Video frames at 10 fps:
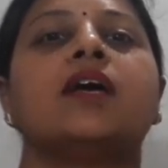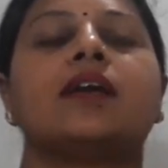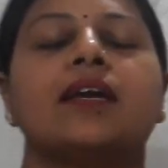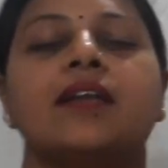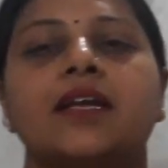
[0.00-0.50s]

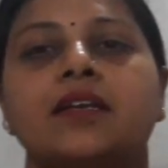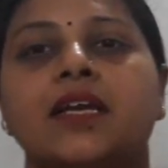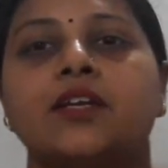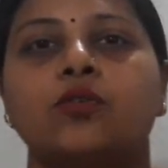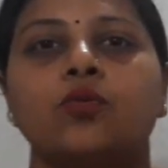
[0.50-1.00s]
Can I
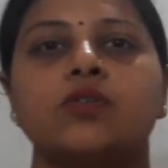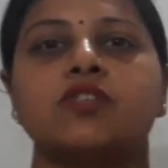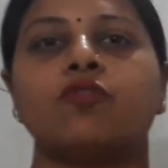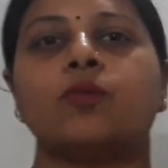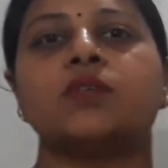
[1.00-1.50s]
take tools
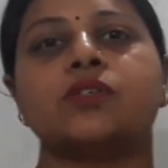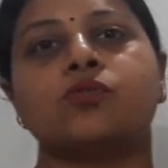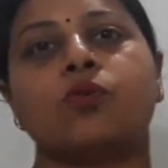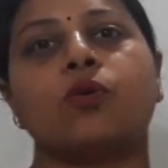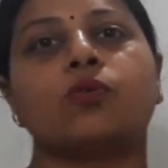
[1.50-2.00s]
from the
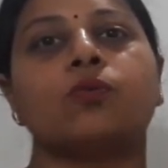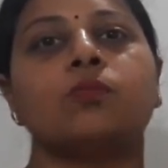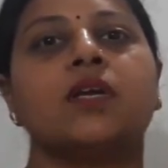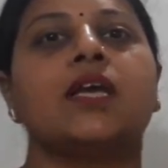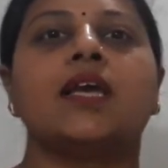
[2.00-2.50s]

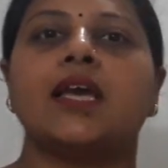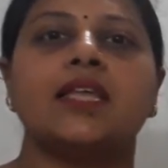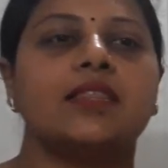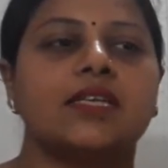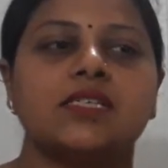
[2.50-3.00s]
storeroom?
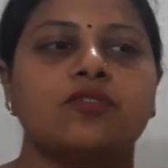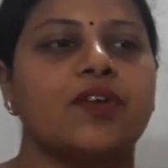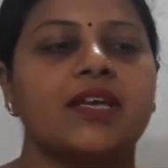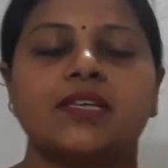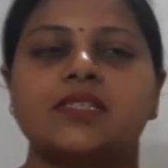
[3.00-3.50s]
In this
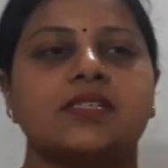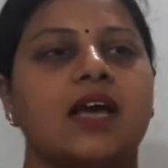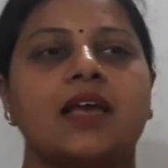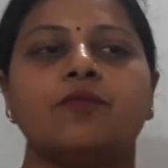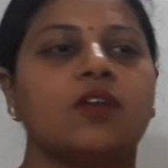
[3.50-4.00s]
way his
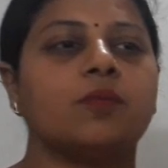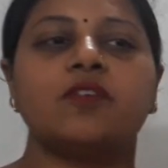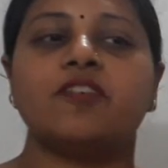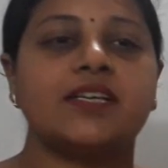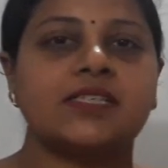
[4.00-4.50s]
time will
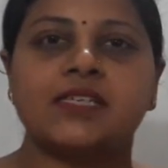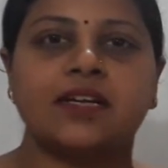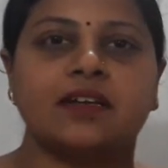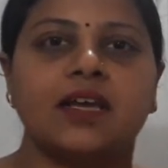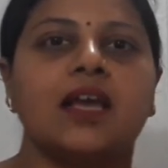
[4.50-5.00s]
be
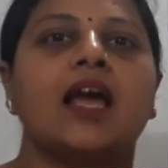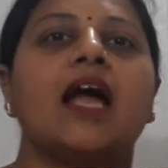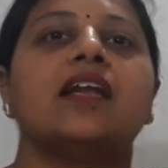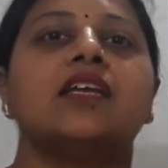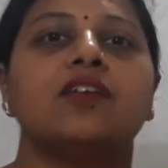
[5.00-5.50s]
wasted
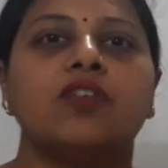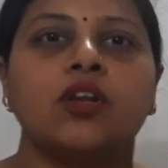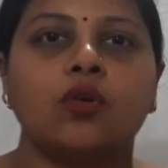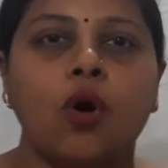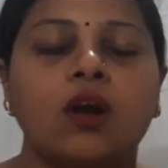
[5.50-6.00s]
and he will
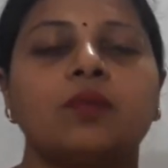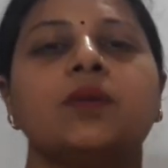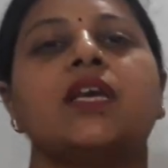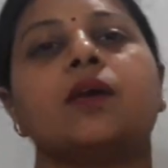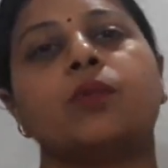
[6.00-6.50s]
not
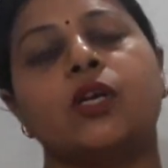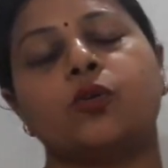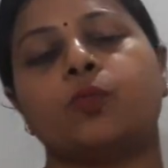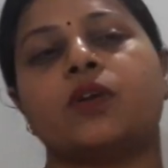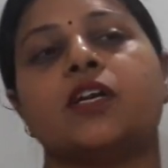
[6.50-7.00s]
be able
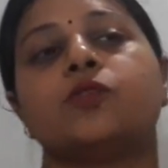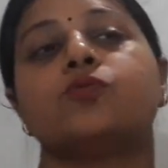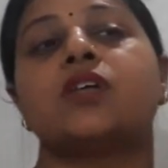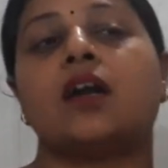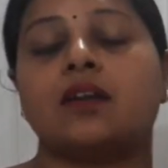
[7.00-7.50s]
to
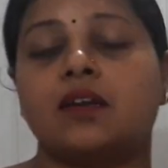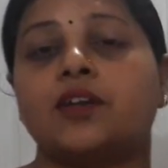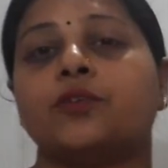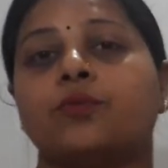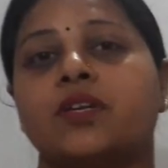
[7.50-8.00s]
produce 100
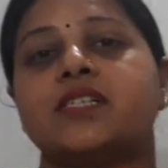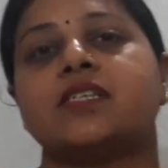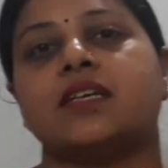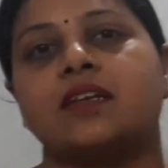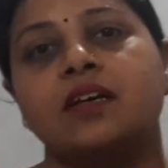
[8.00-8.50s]
units
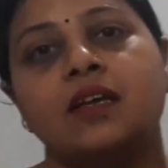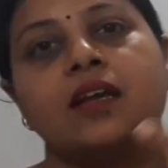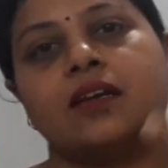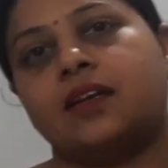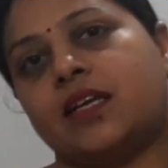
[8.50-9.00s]
in a
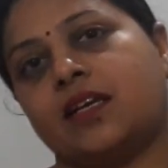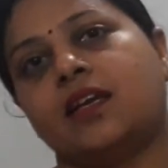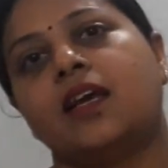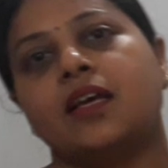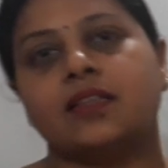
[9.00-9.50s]
day.
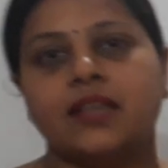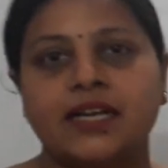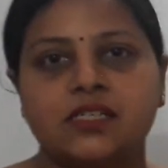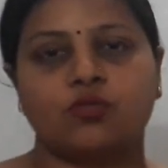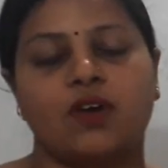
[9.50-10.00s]

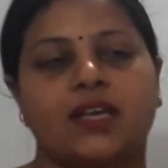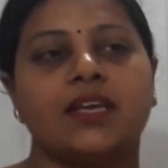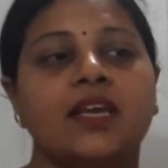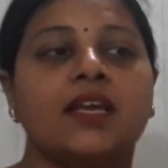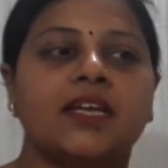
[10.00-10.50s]
That's
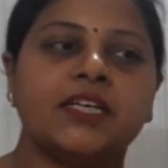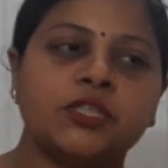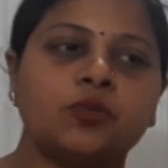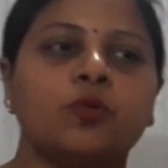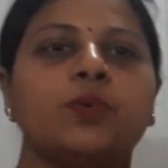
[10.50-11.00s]
why he
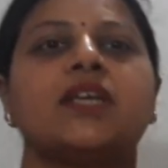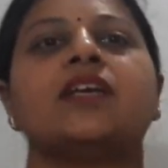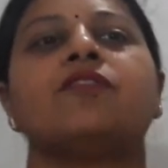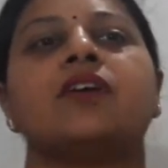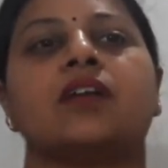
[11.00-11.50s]
should be
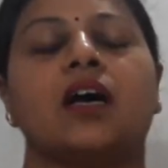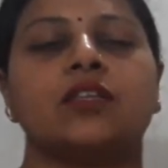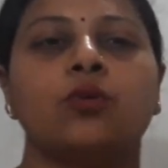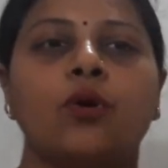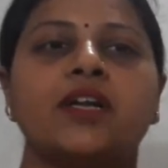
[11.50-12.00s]
given
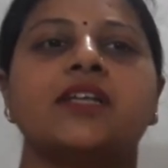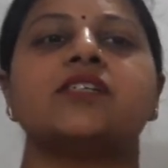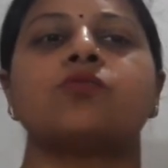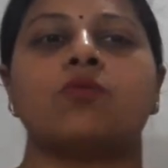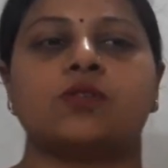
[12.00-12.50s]

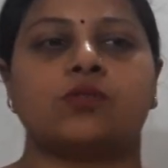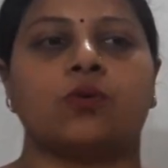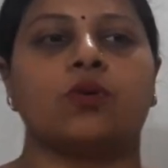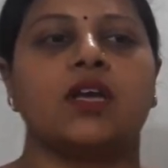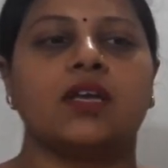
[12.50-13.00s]
authorities
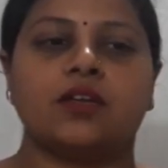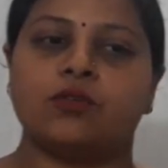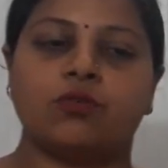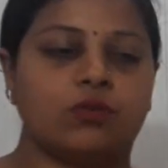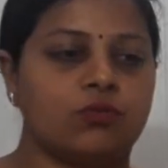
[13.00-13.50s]
also.
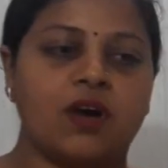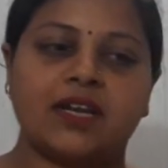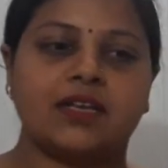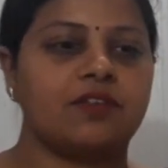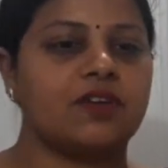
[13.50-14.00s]
You
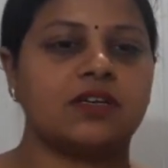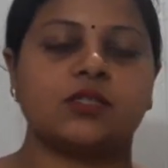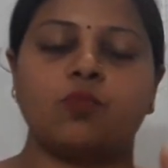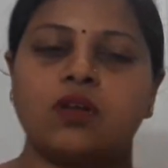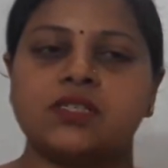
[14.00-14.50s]
are given
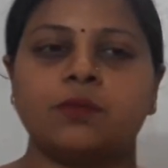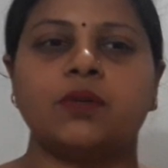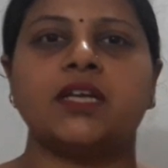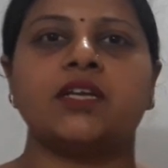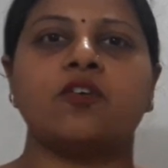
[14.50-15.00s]

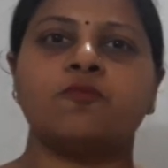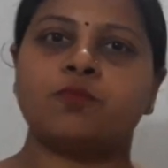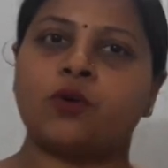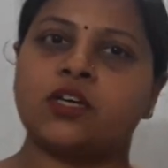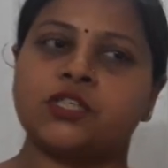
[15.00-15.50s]
responsibility of
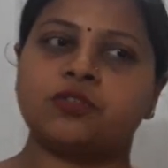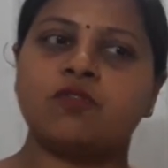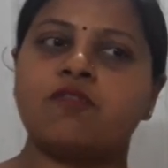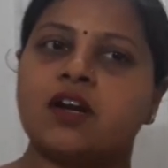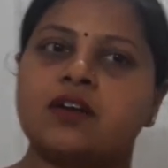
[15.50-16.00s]
production
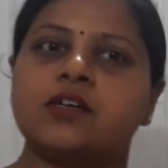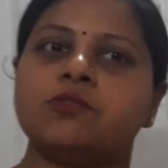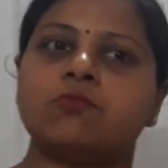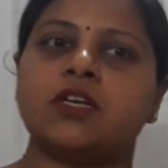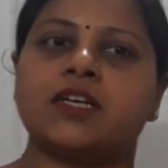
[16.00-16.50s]
of 100
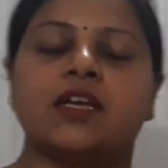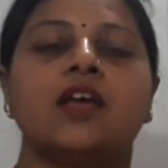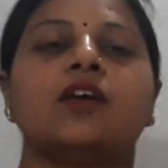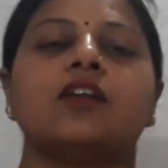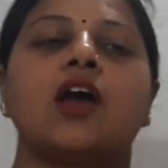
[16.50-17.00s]
unit.
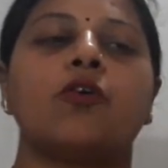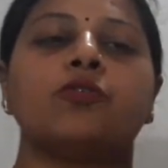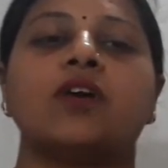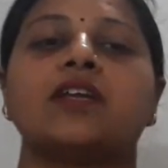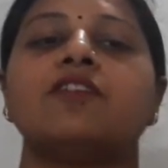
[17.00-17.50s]
Now
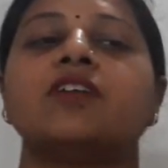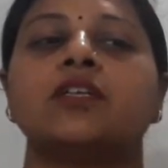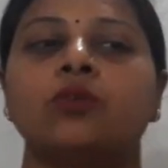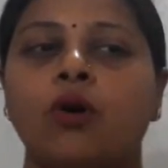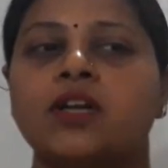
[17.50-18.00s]
you are given
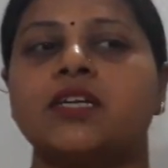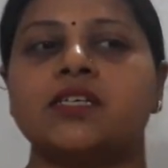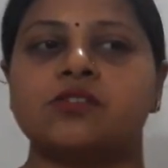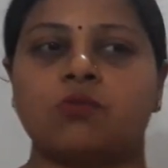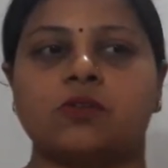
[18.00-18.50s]

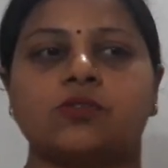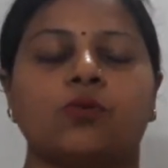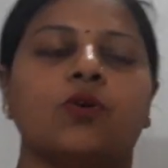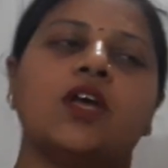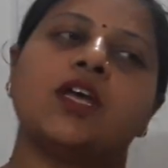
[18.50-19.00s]
authorities
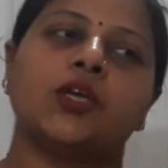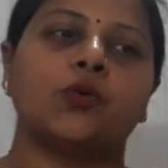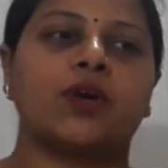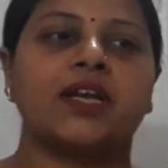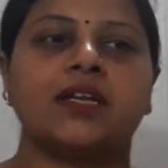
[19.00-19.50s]
also.
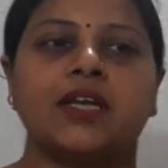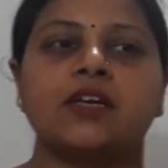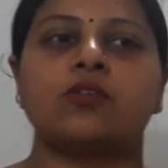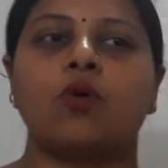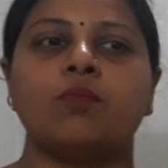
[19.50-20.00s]
You can
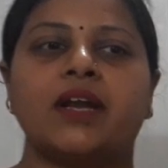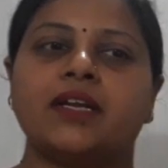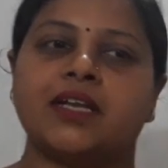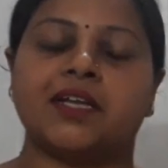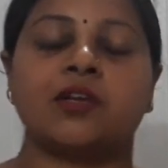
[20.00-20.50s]
take raw
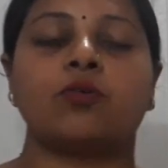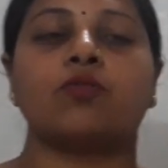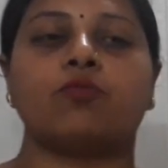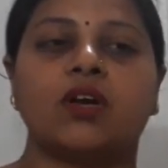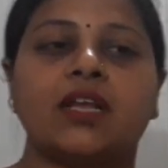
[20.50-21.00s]
material or
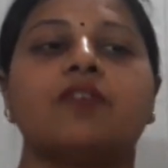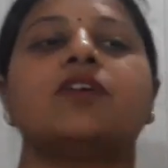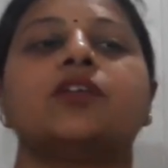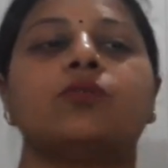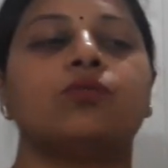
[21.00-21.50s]

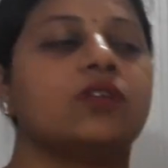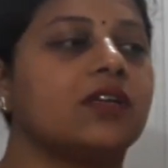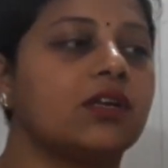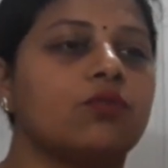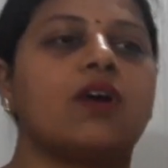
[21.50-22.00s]
whatever you
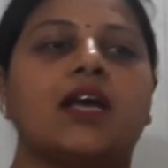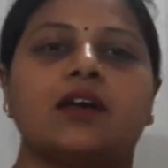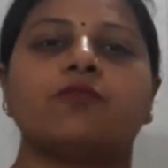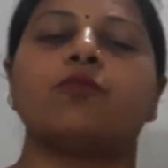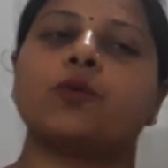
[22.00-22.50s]

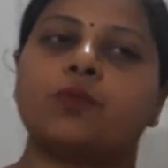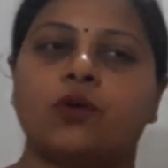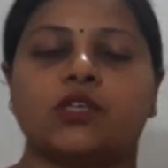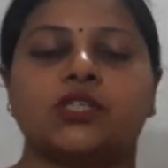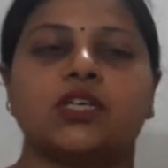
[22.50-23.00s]
require for
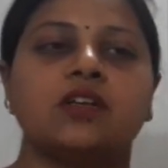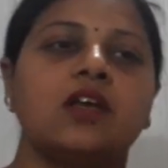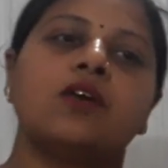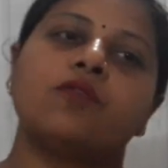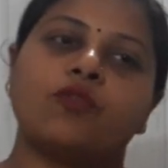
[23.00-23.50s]
production
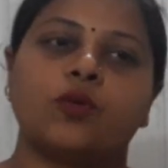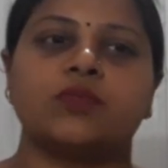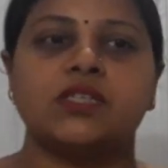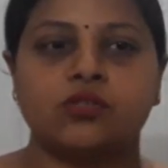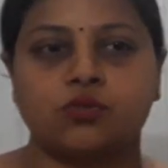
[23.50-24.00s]
from
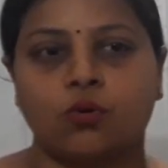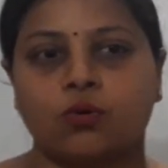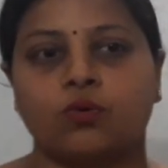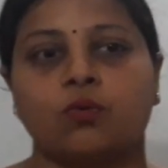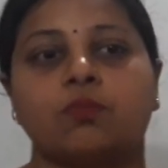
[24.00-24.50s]
the
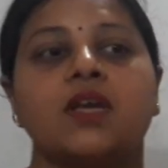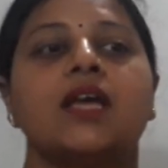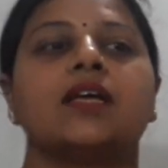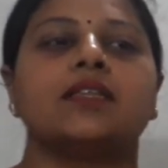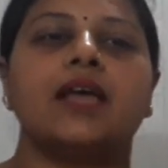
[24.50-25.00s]
storeroom.
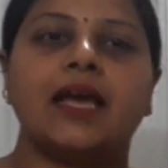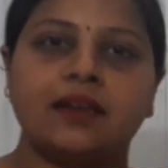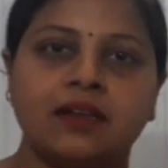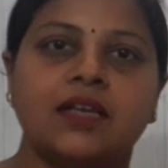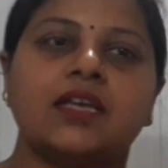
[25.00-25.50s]

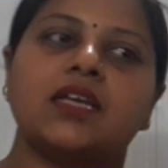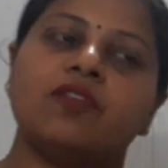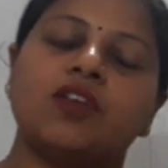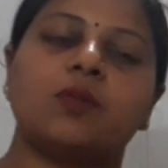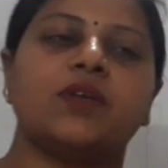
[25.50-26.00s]
Then he
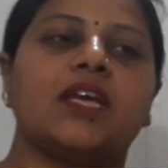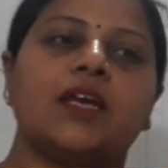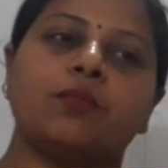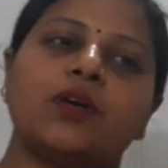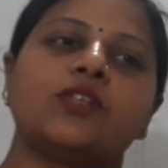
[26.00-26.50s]
will
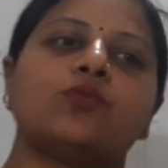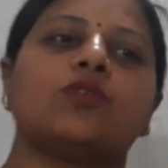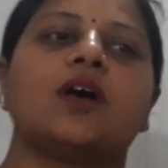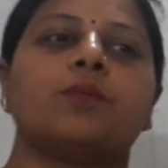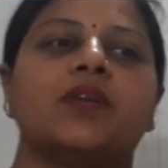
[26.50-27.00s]
be able to
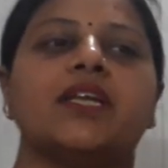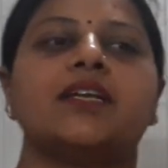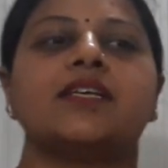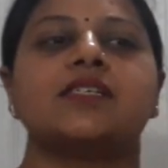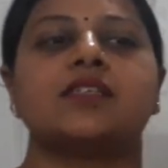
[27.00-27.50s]
complete
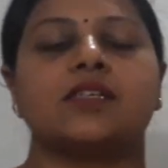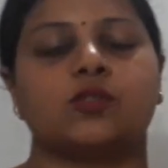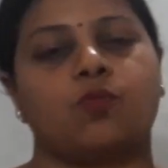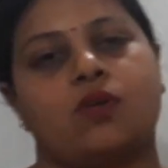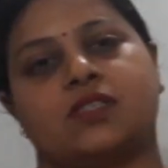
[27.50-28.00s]
his
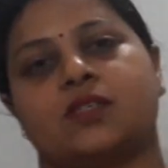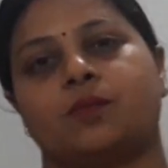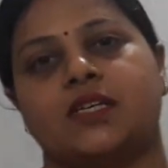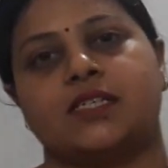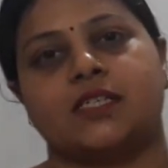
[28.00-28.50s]

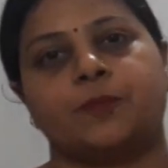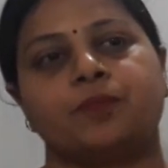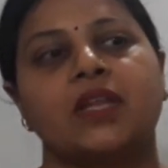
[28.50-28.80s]
responsibility.